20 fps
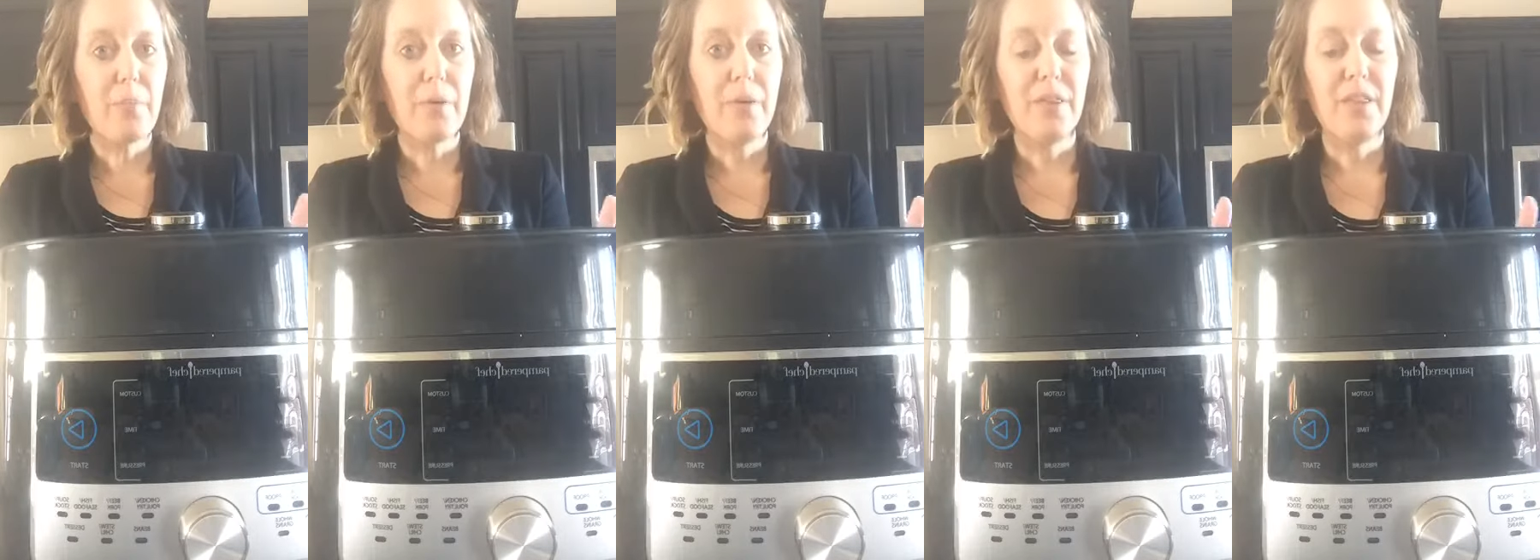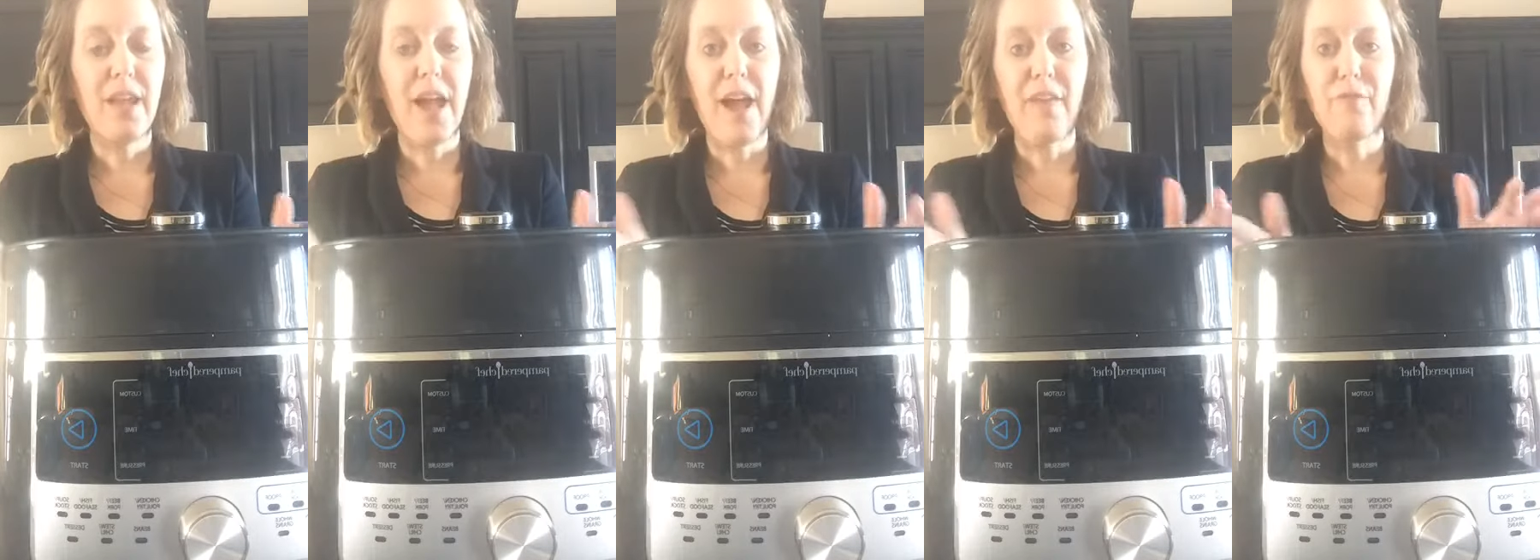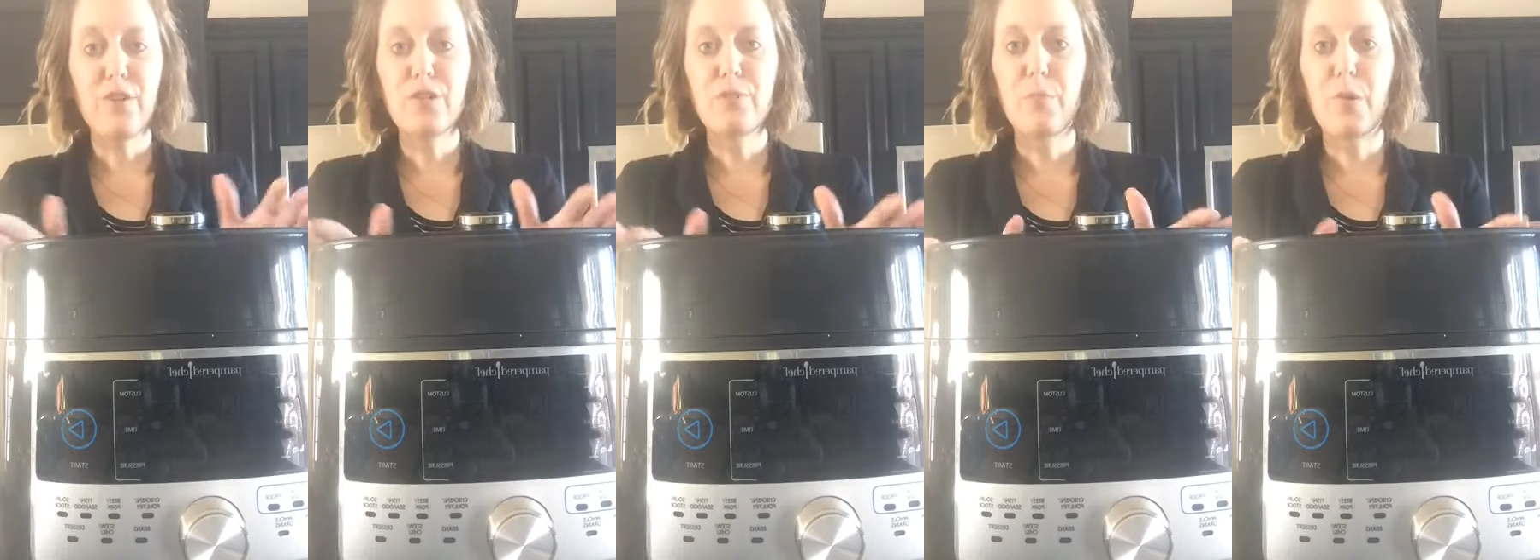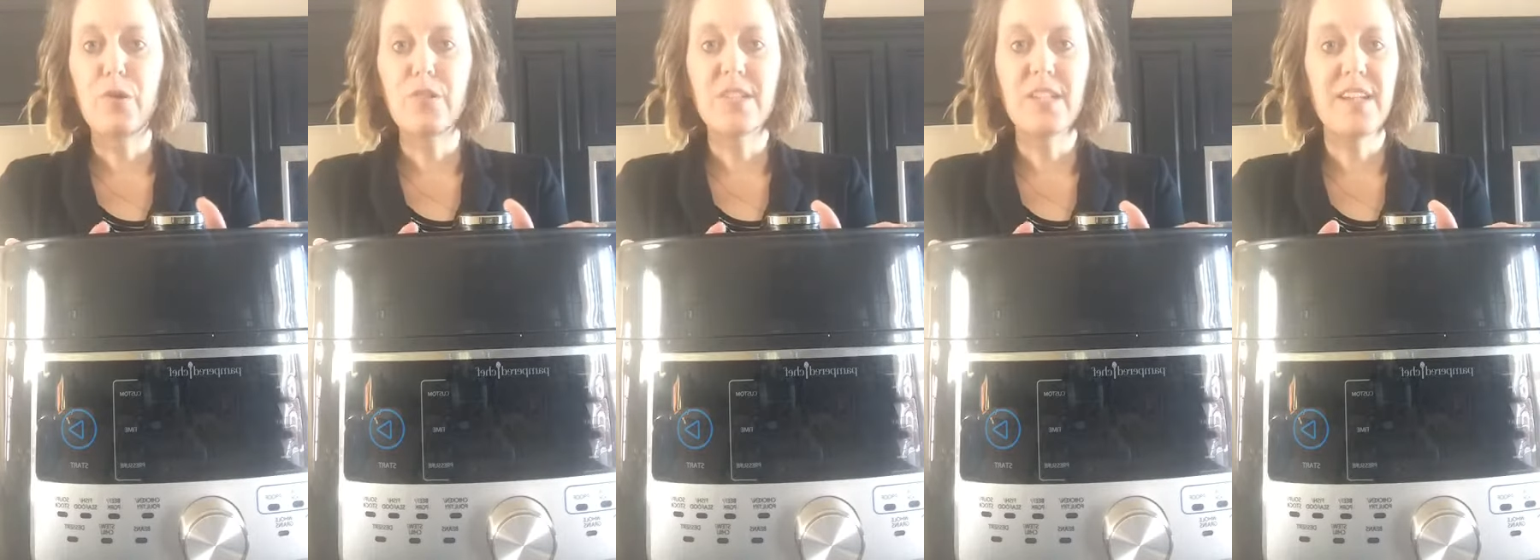The average
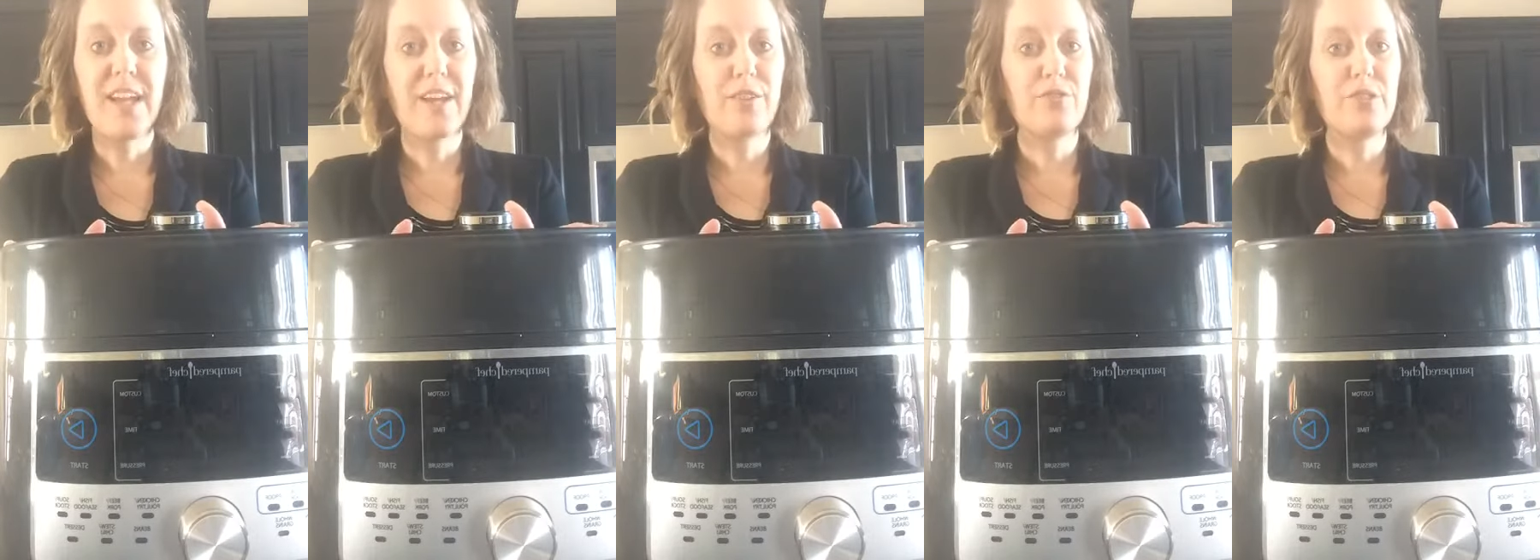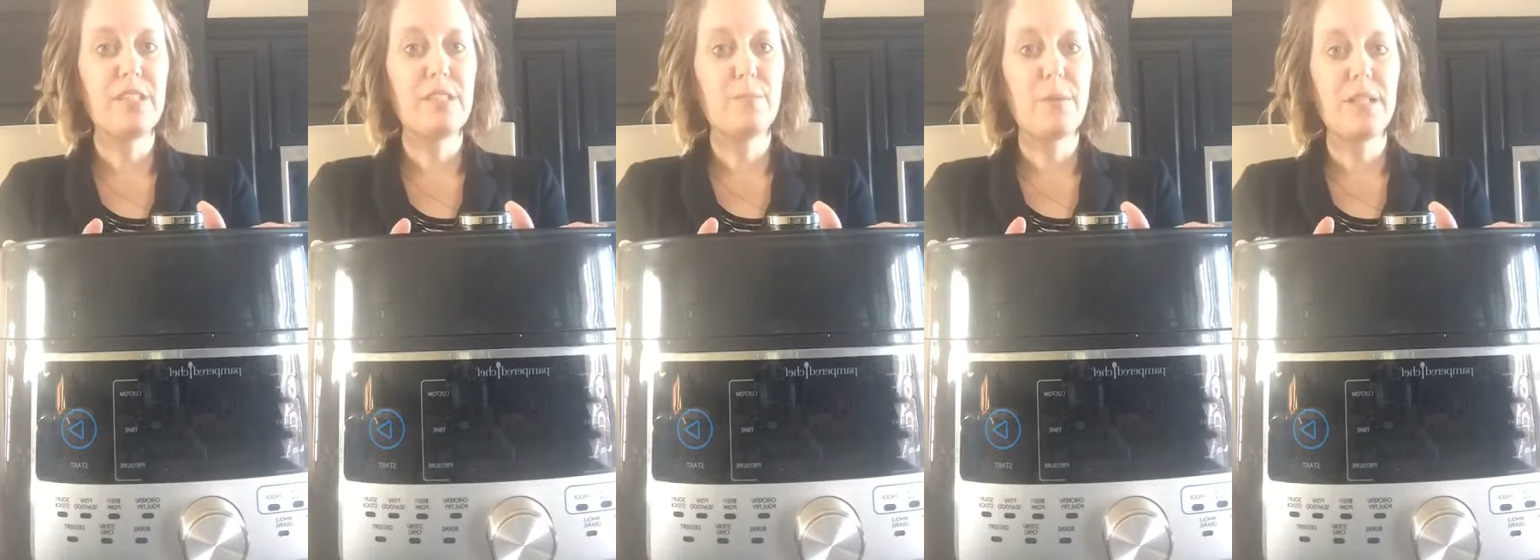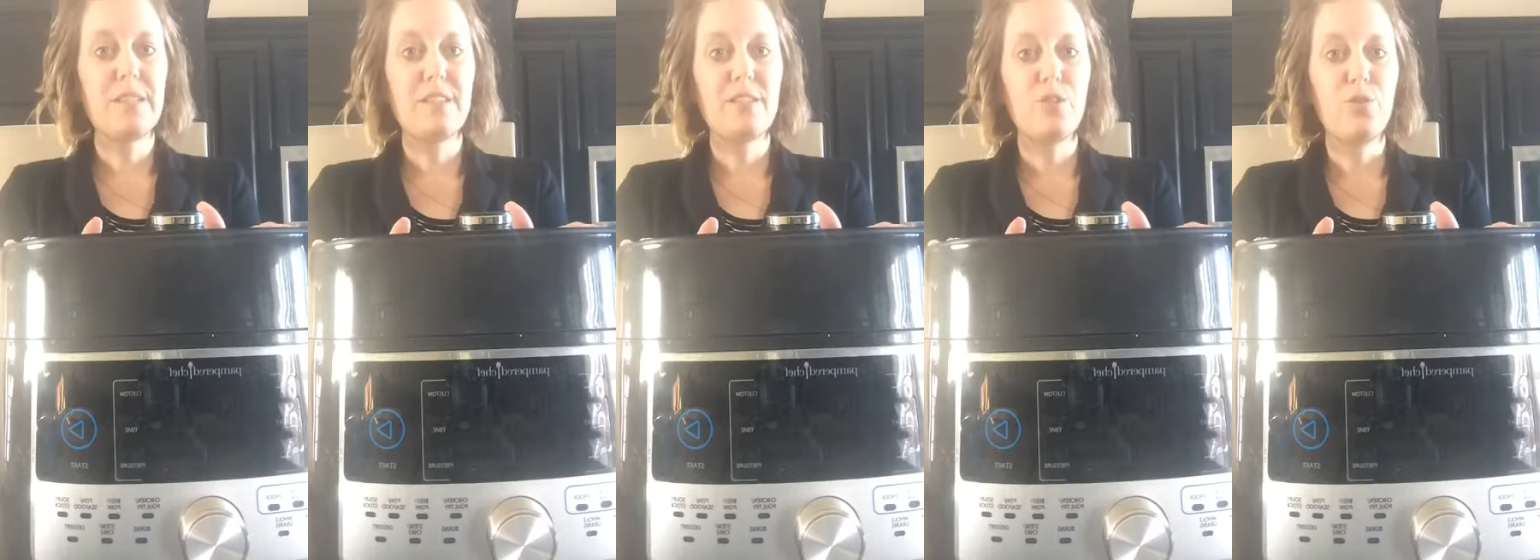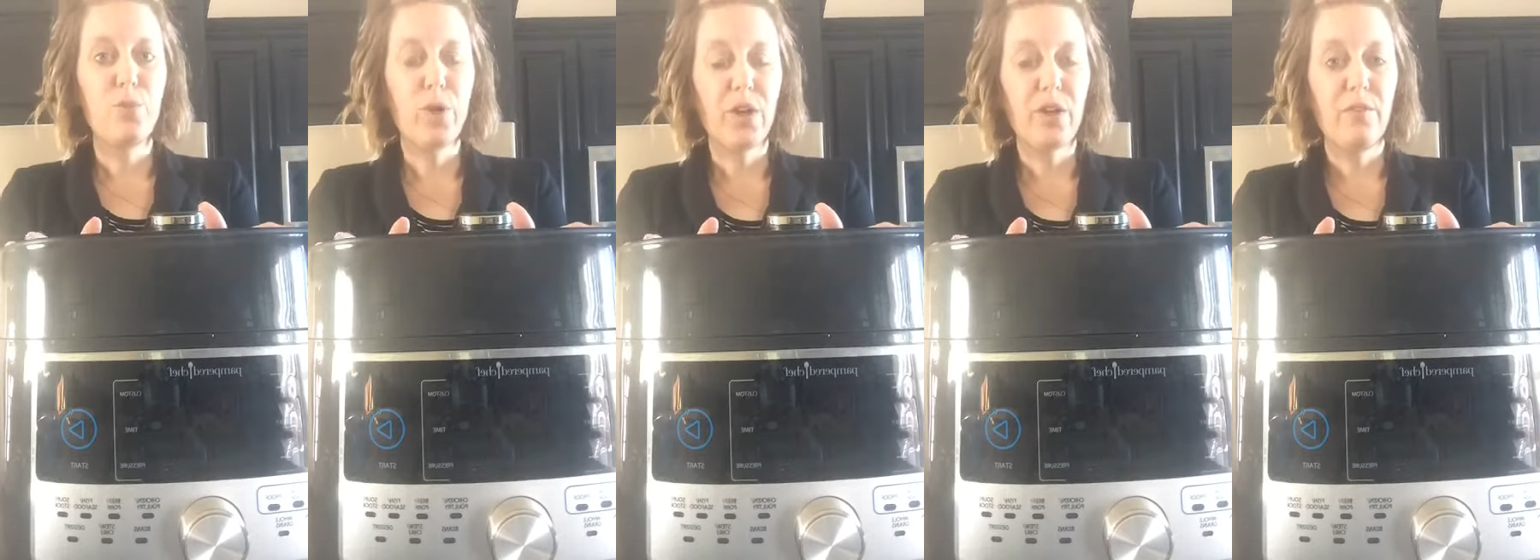person actually spends
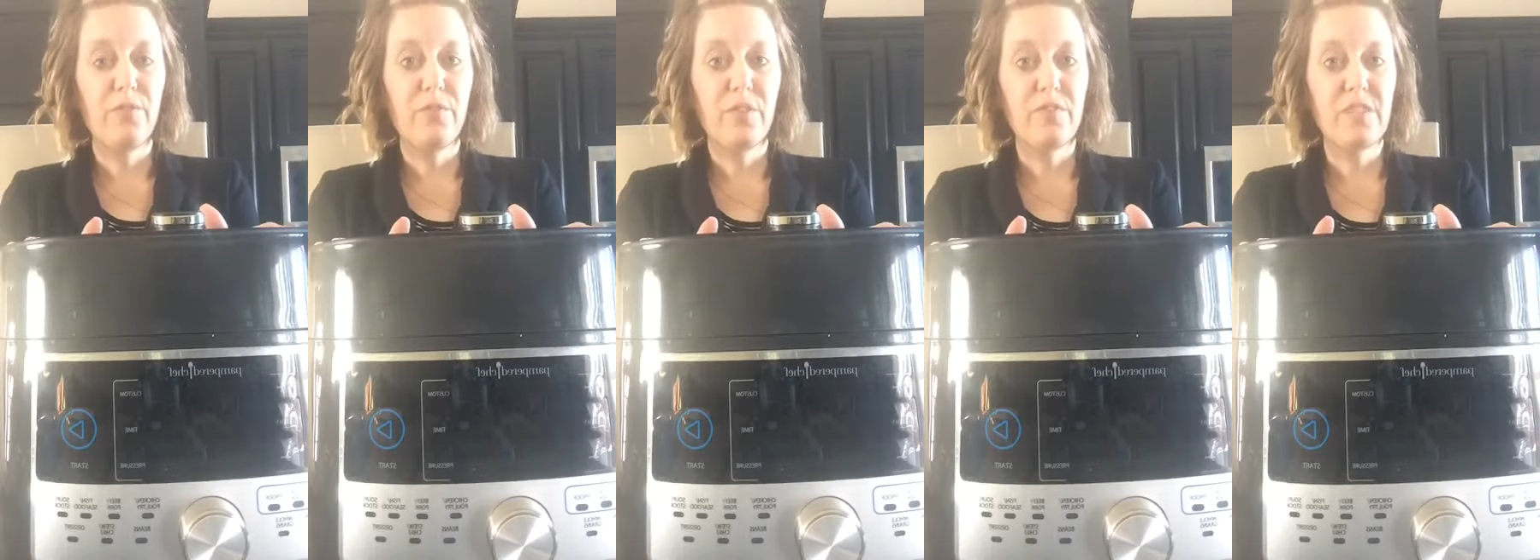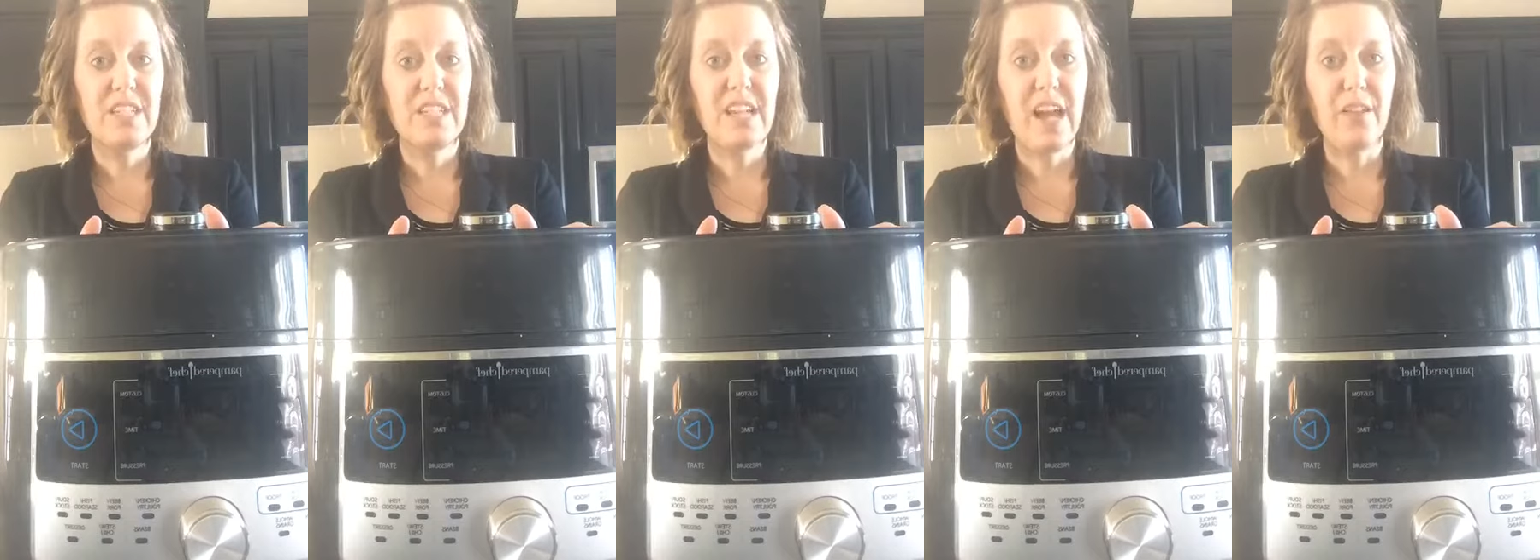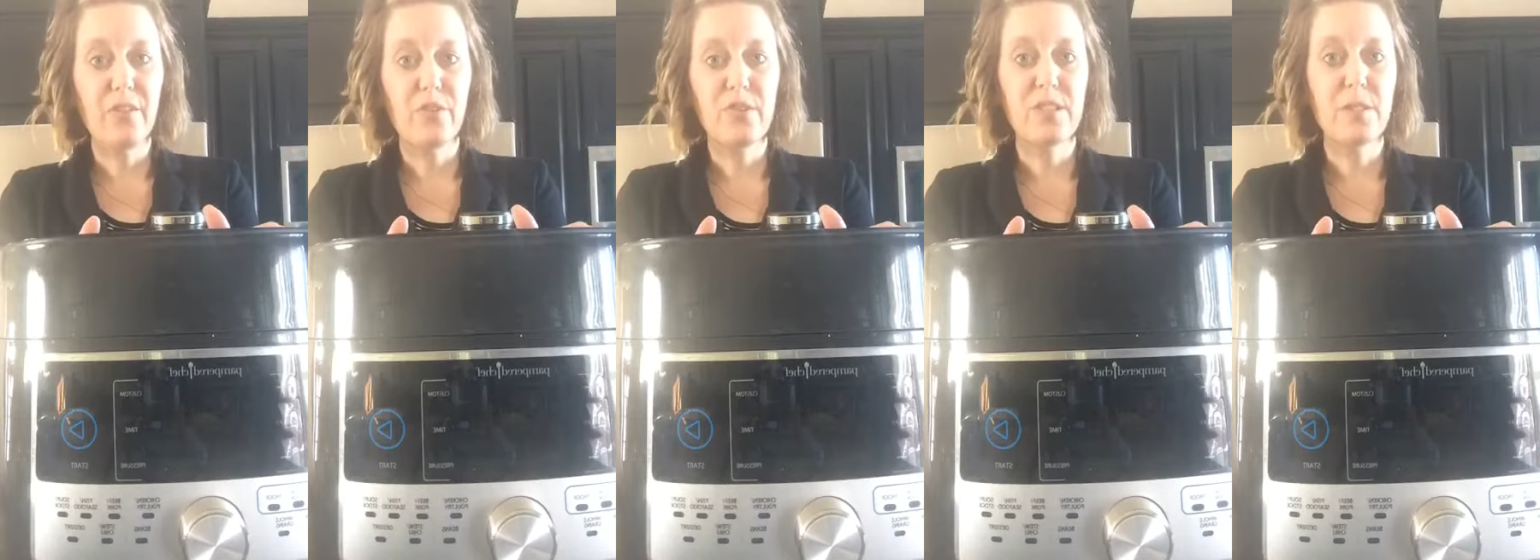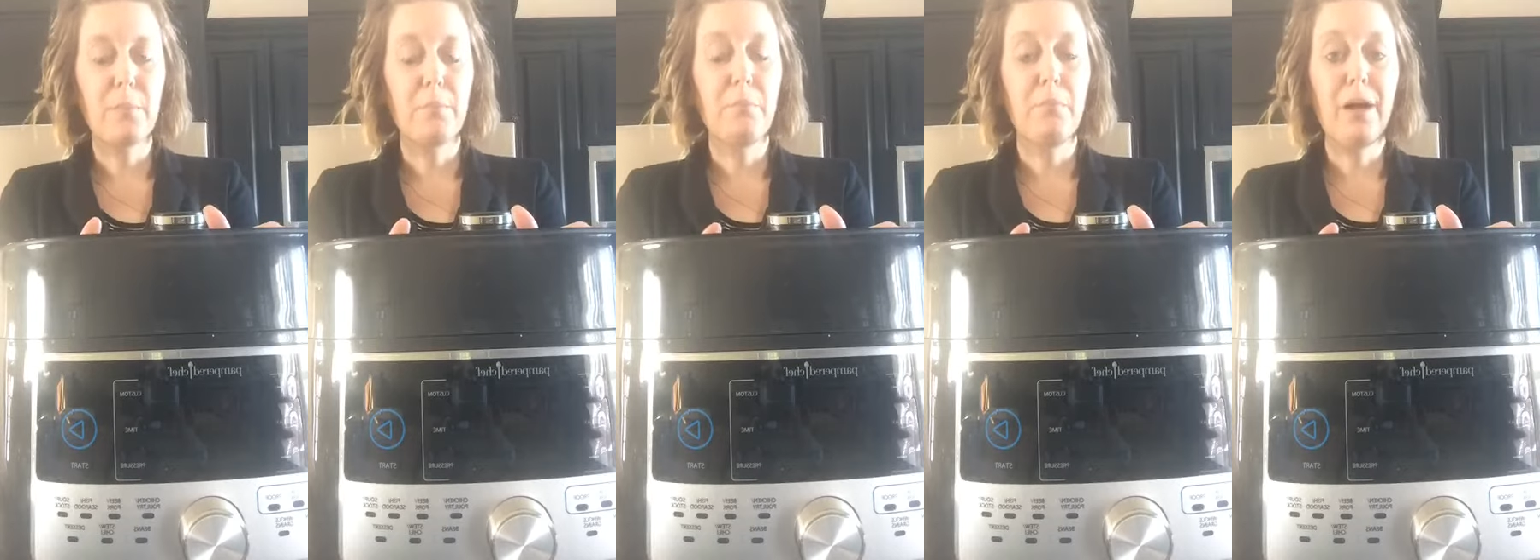$250 a